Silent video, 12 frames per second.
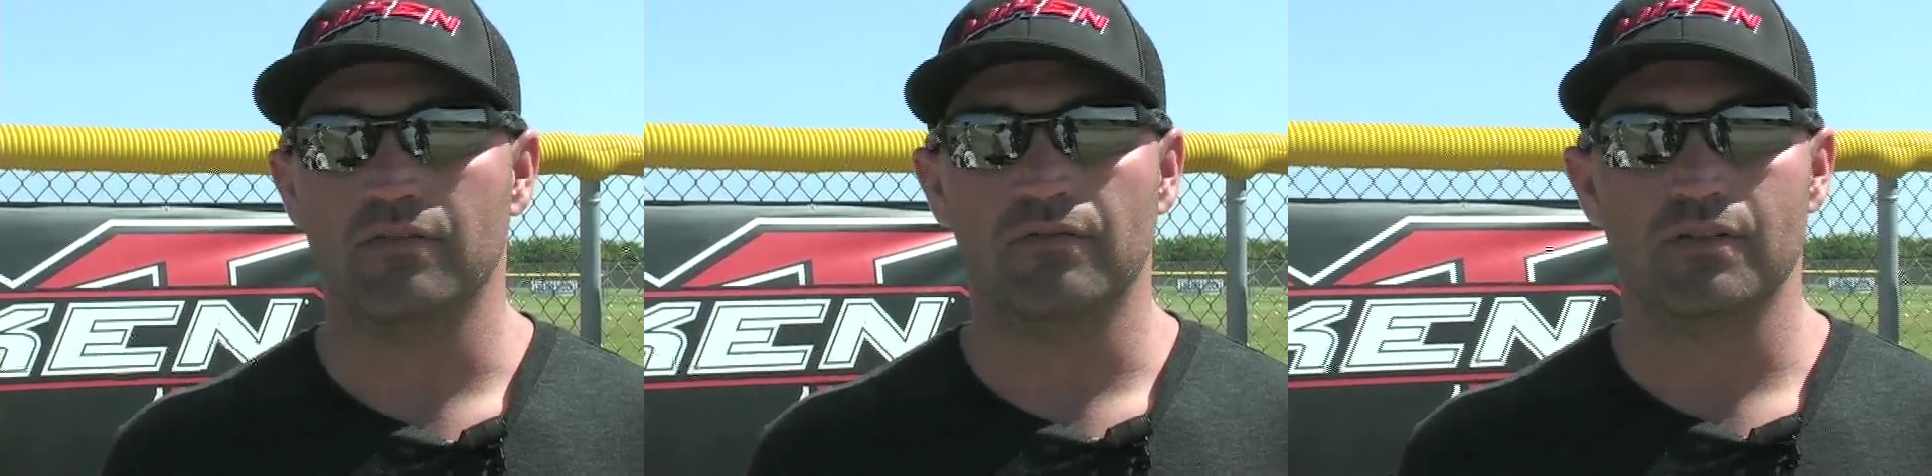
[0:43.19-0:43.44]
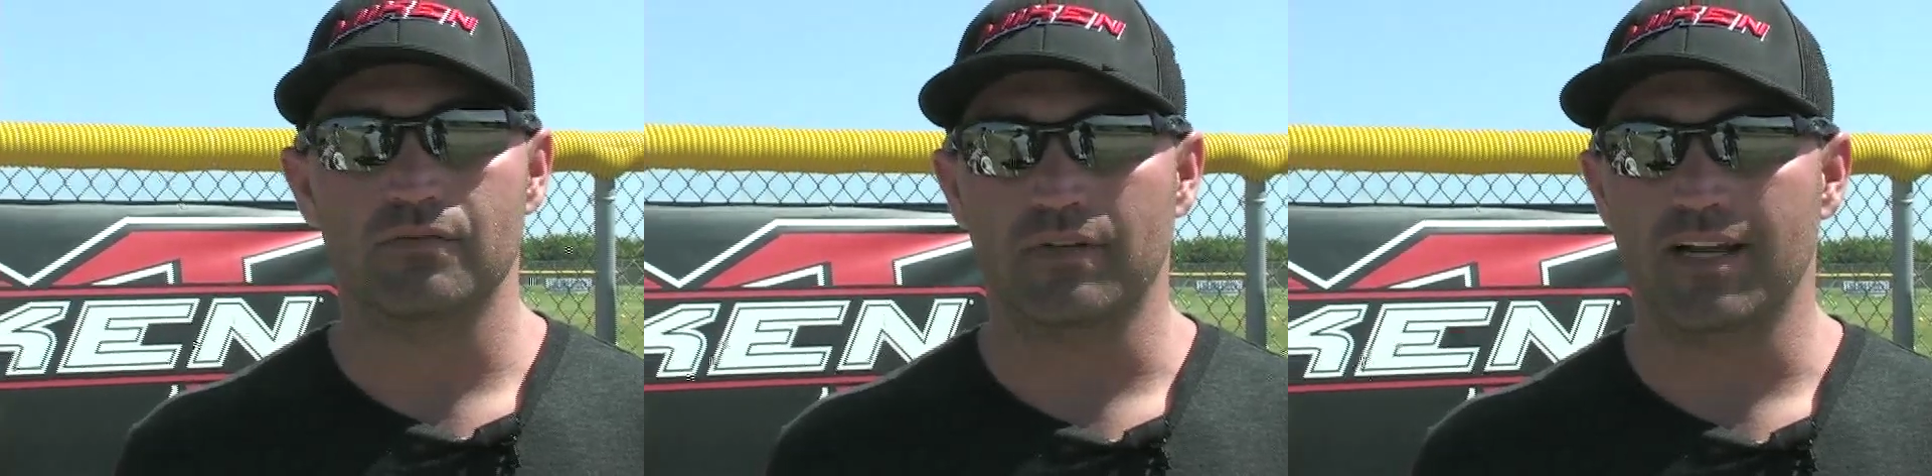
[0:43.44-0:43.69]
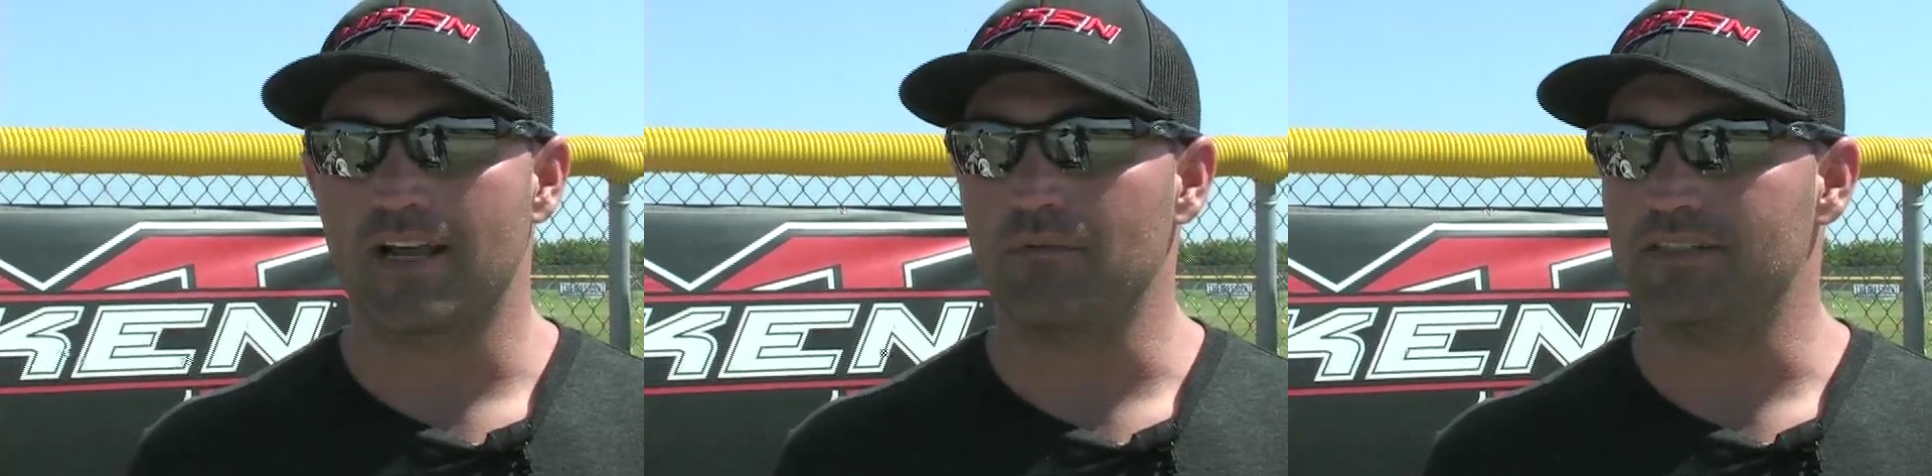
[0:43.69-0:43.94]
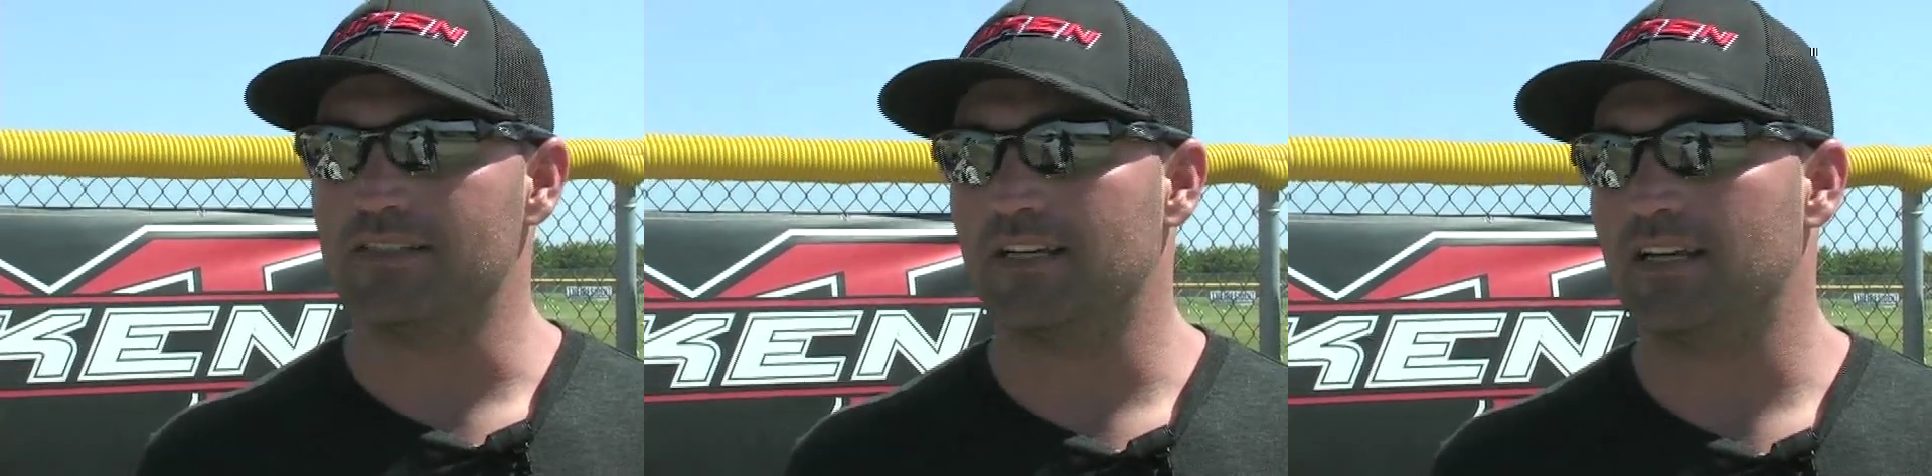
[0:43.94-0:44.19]
the first one I had
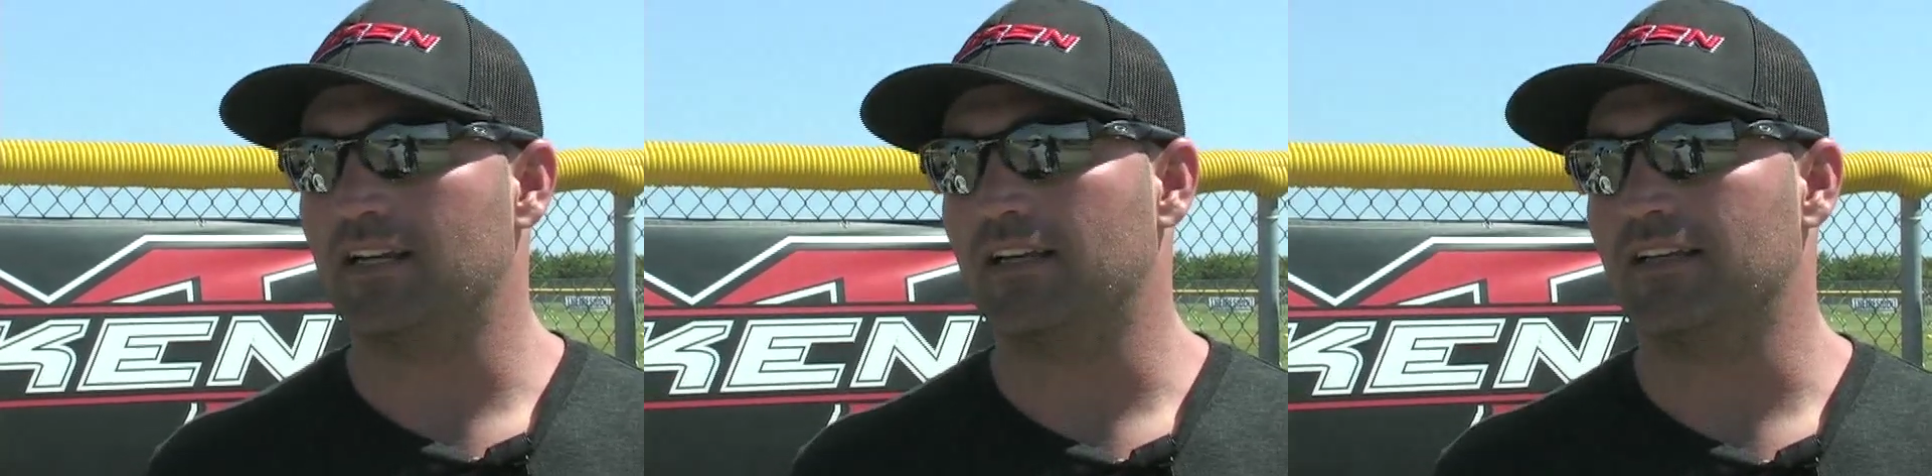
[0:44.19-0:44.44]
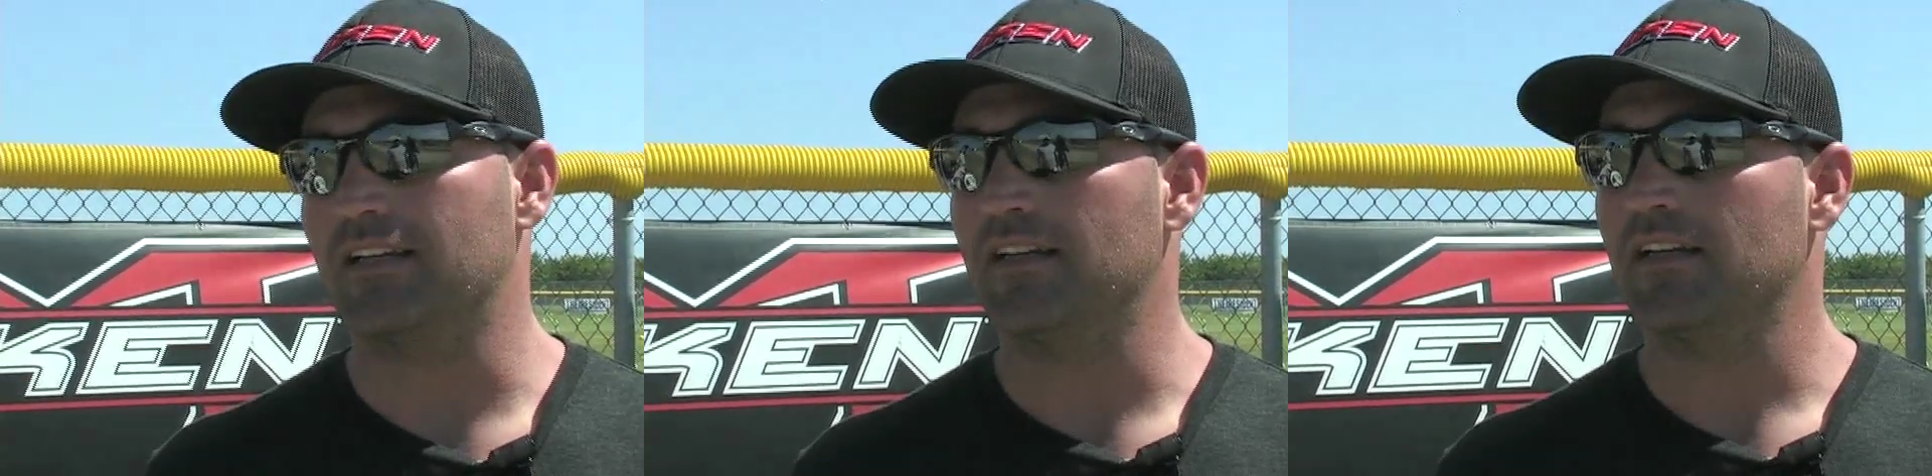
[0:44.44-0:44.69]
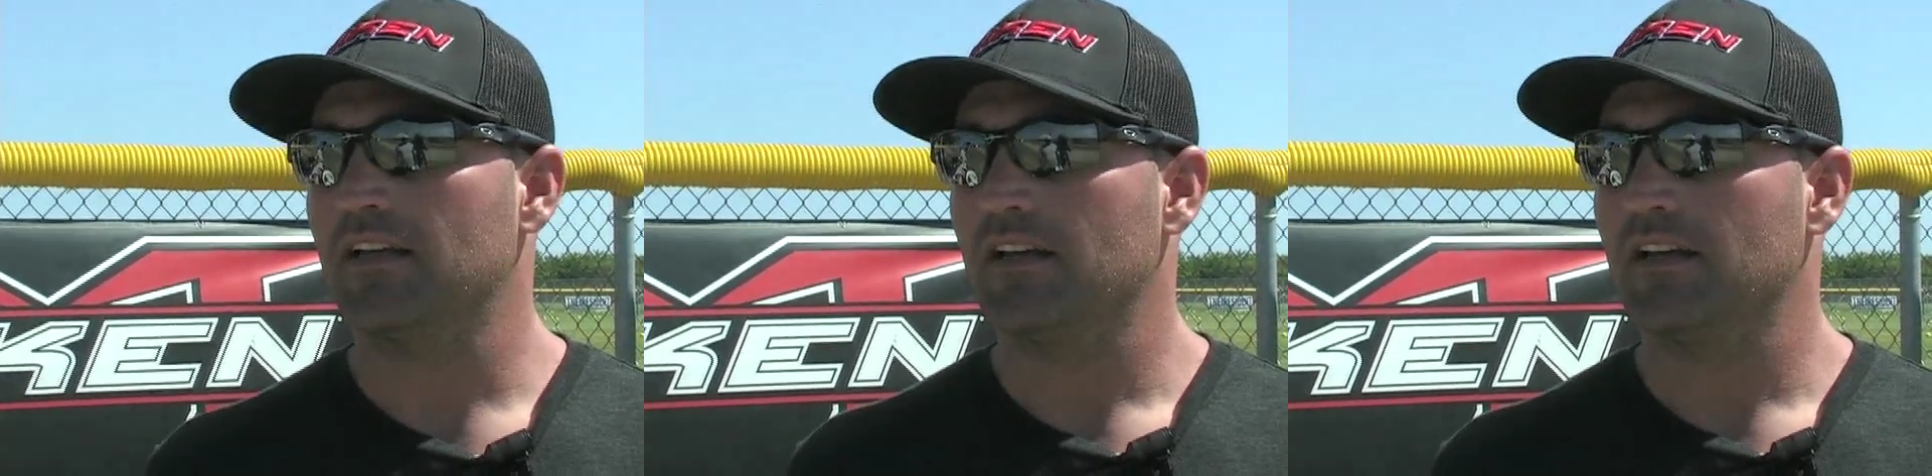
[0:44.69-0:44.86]
was the Ink, and then